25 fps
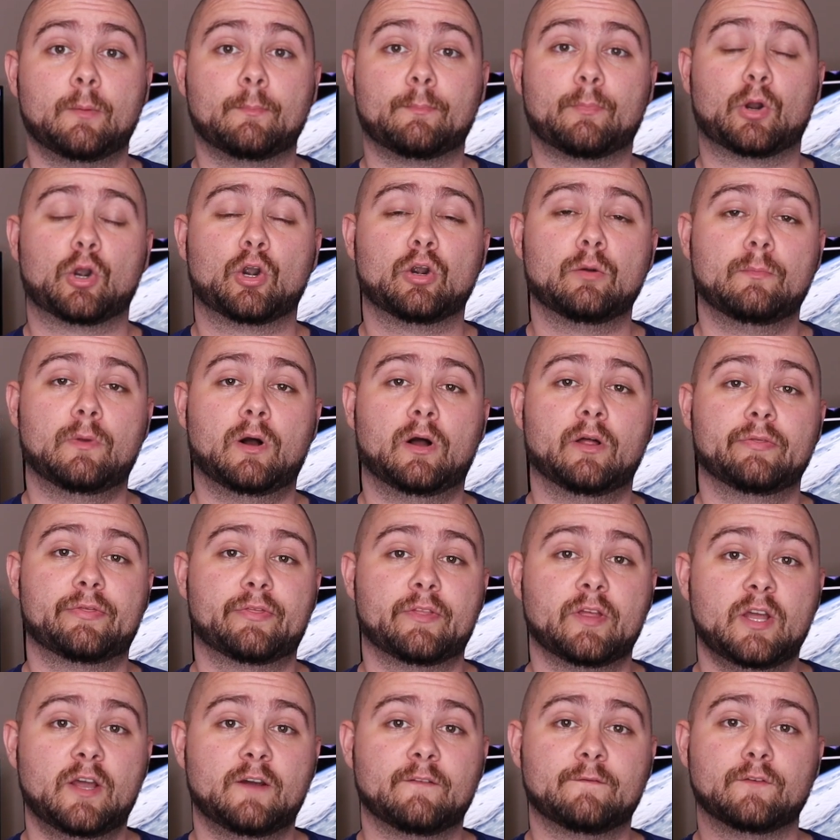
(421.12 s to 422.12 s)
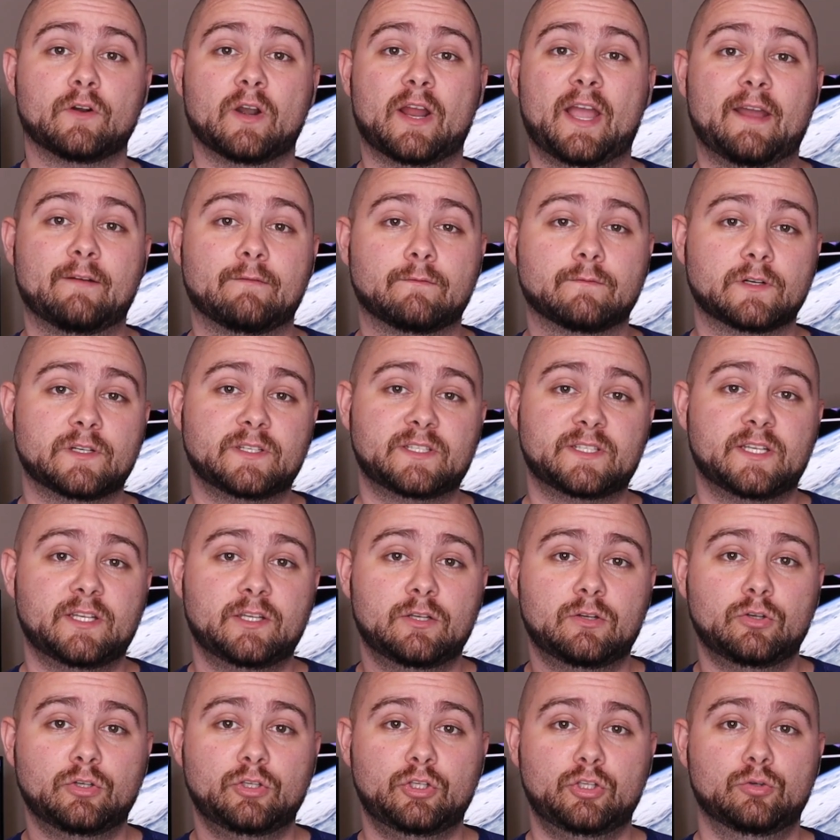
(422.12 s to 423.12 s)
per month for every
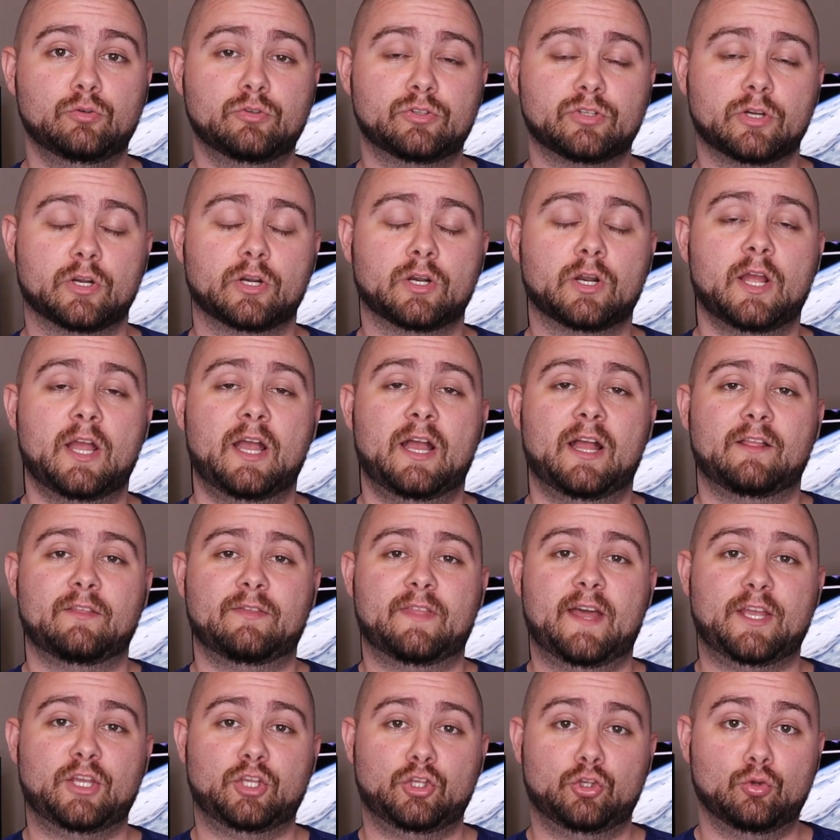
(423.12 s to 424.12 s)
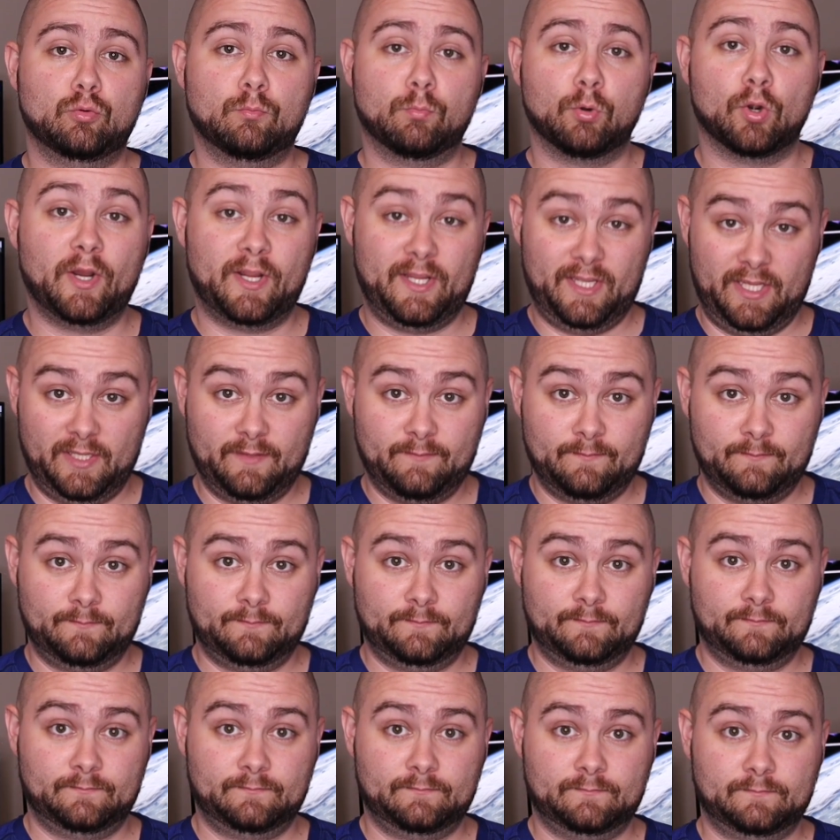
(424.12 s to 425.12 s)
single user that you bring in.
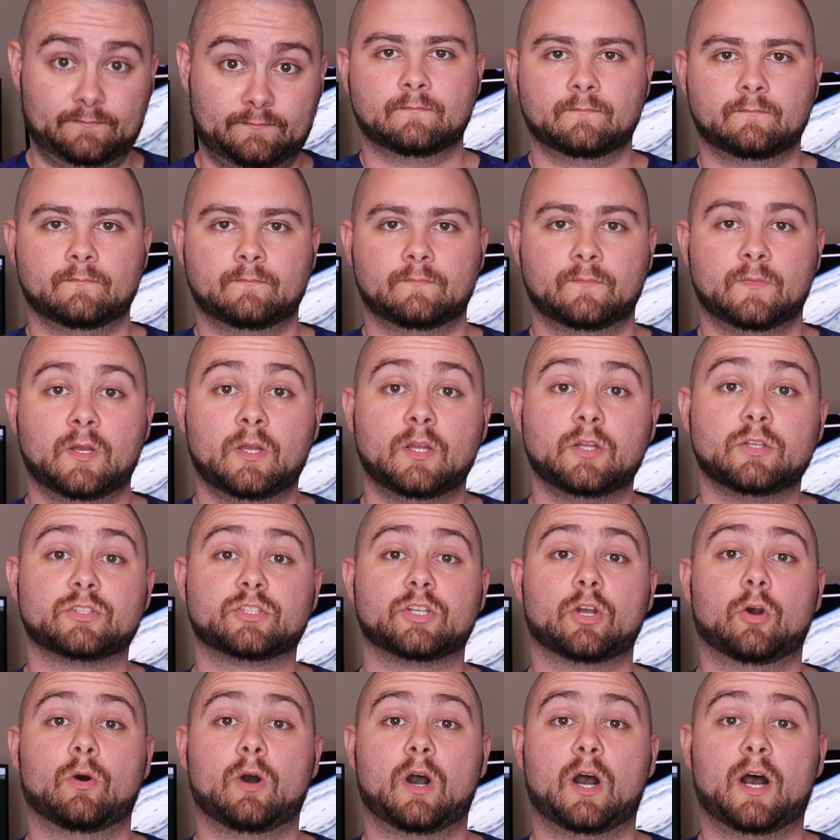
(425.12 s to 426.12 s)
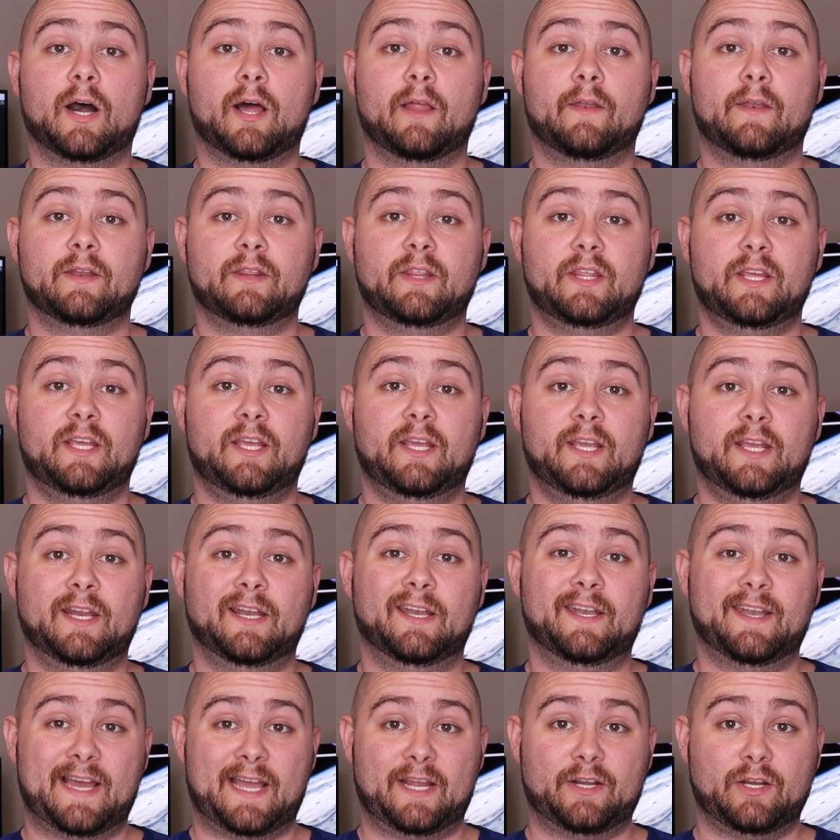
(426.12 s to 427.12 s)
So on the
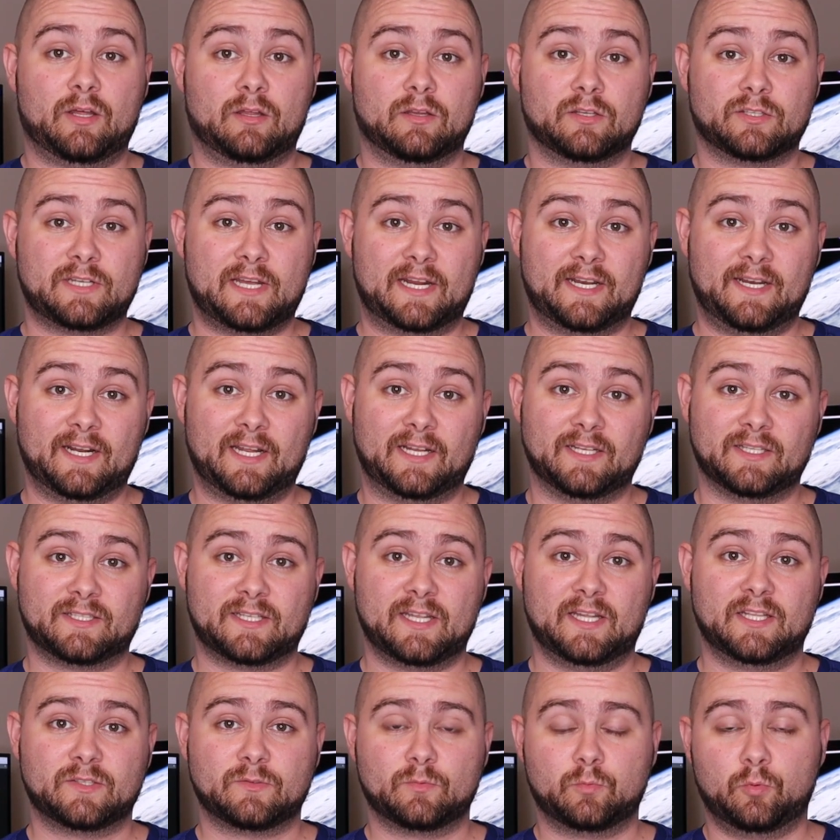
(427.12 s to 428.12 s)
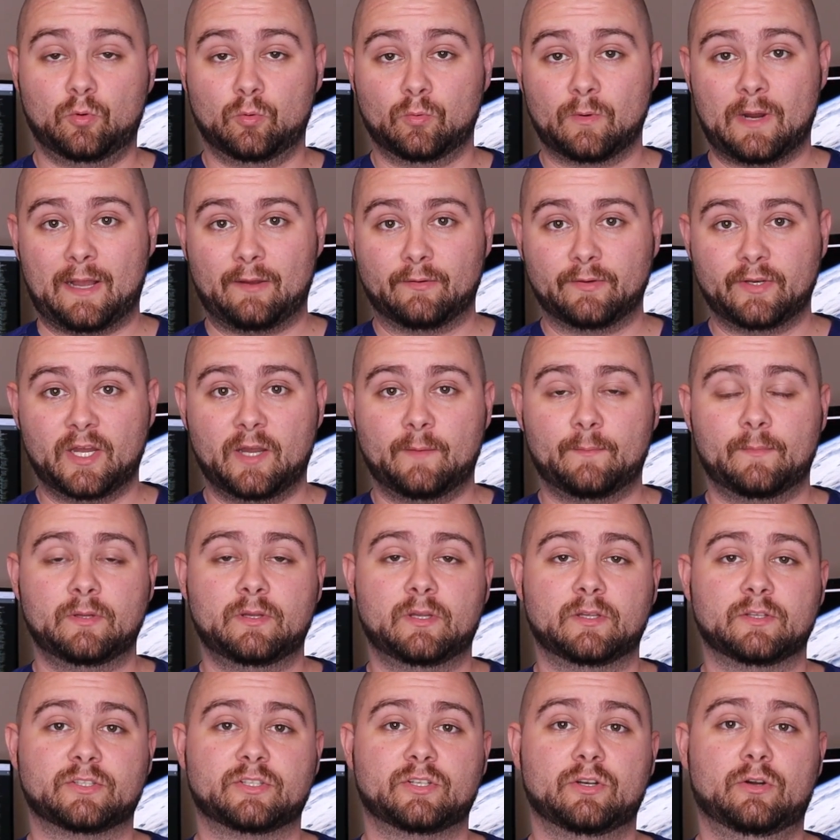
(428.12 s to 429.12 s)
$9.99, we'll round
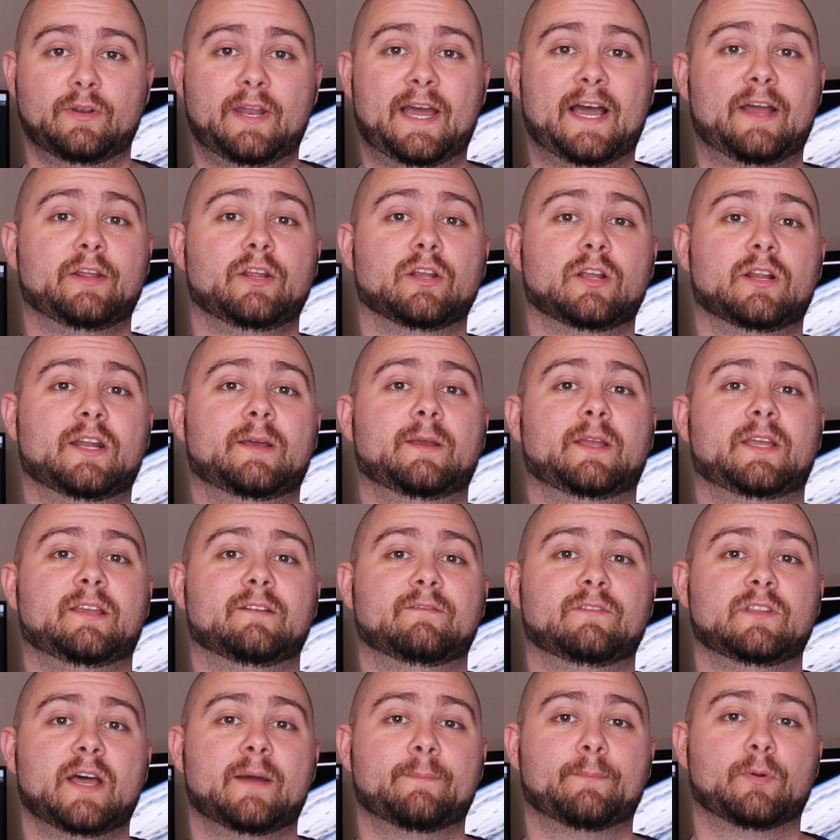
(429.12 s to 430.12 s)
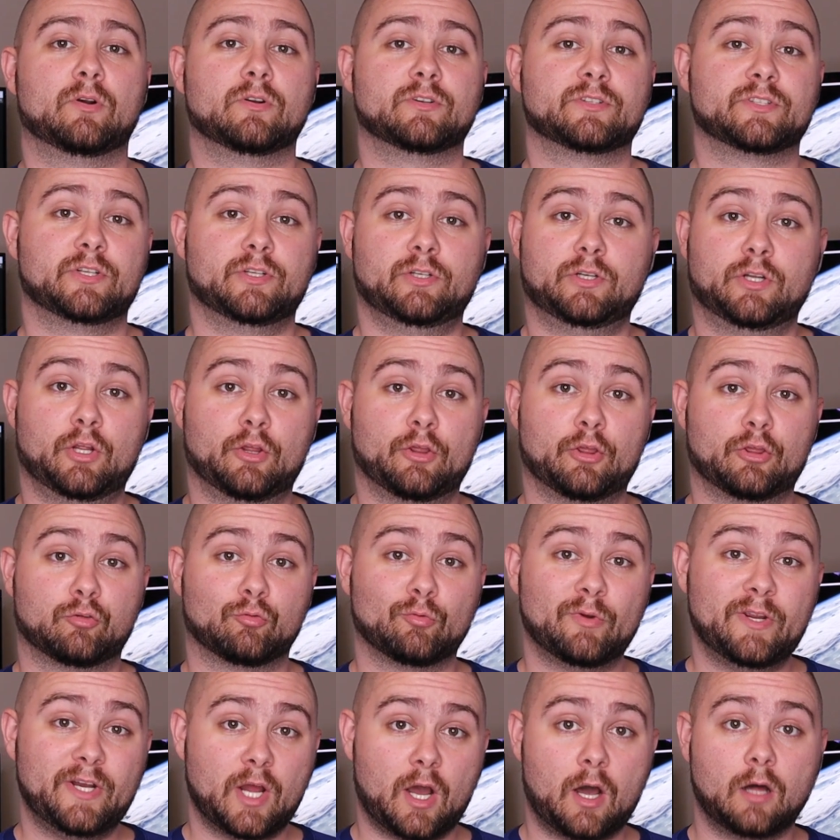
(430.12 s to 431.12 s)
up. So now you're going to give that person
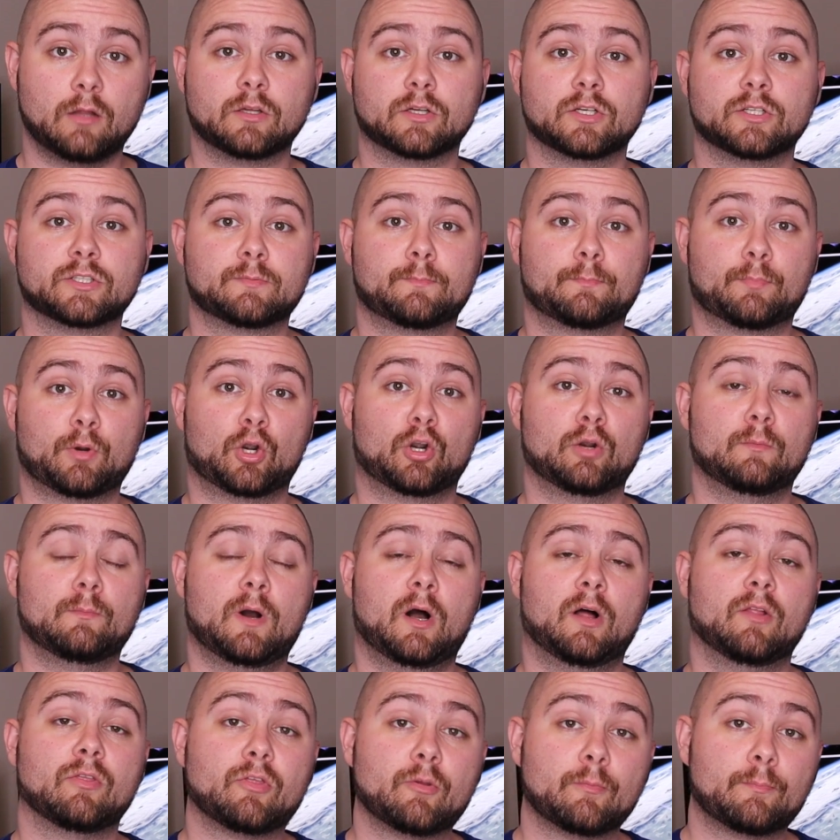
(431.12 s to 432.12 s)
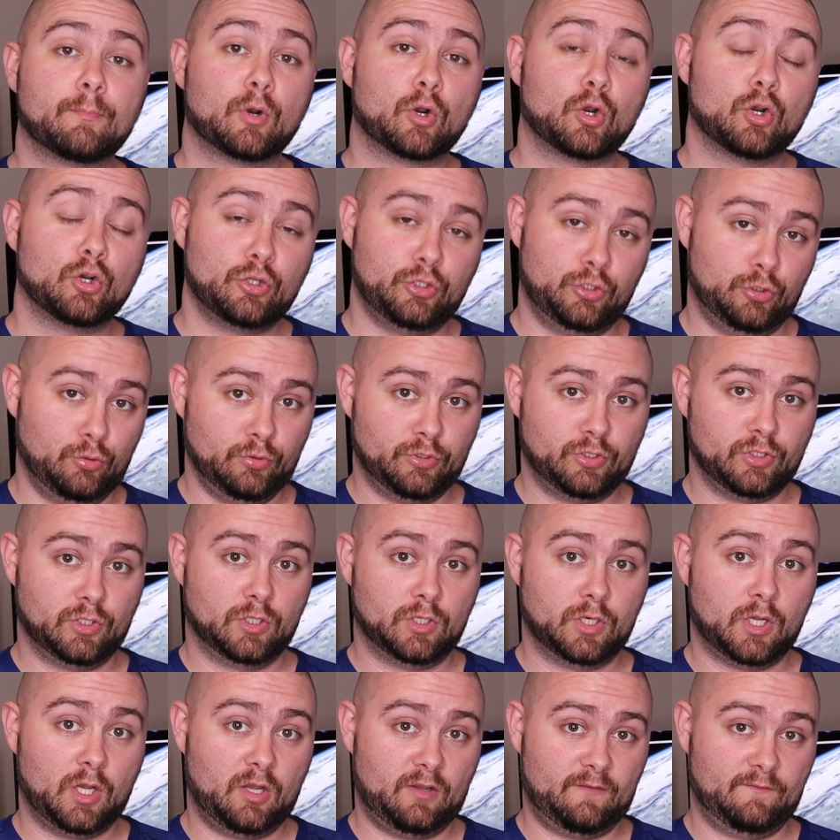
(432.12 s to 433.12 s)
$3 per month per
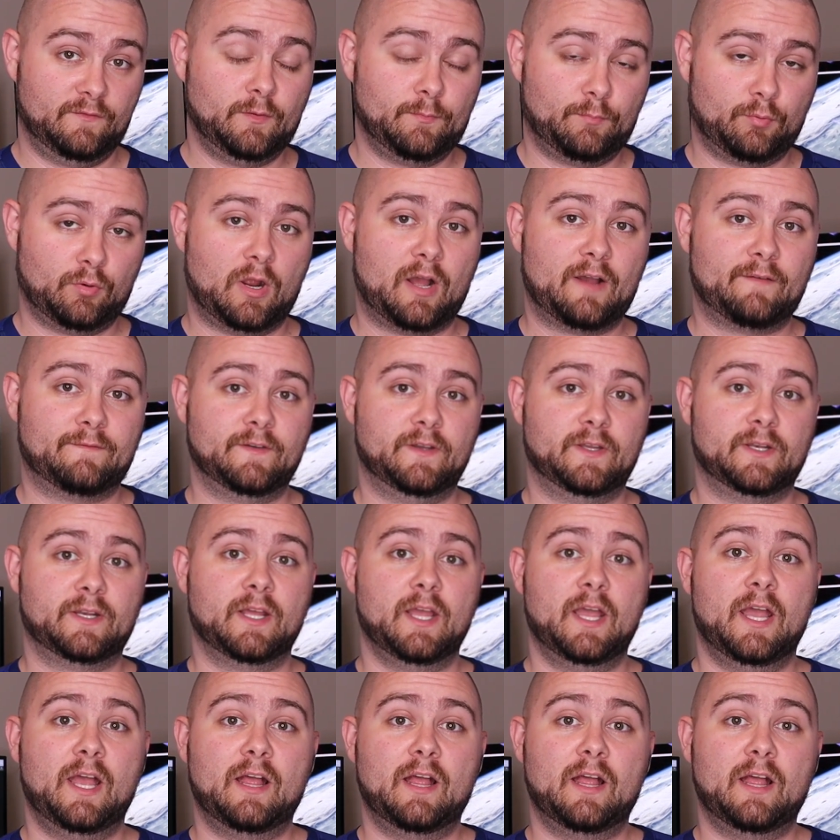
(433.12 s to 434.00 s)
user of the profit